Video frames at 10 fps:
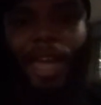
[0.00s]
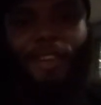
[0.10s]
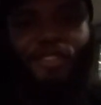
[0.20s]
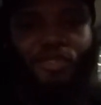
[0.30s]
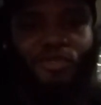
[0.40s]

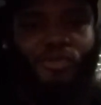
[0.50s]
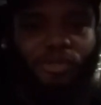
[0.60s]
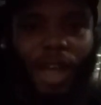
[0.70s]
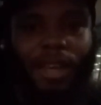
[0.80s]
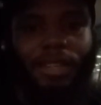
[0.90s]
have a cool
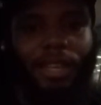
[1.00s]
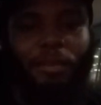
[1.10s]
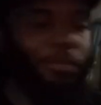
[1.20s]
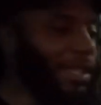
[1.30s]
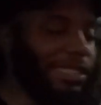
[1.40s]
Friday.
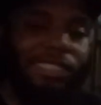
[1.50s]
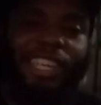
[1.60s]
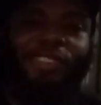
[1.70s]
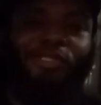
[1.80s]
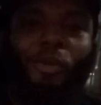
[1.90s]
Be
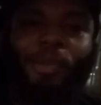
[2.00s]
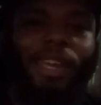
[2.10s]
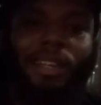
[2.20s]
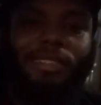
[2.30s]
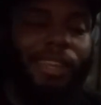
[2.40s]
safe. Don't be
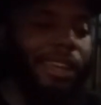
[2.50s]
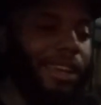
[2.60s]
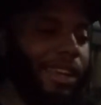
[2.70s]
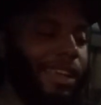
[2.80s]
out there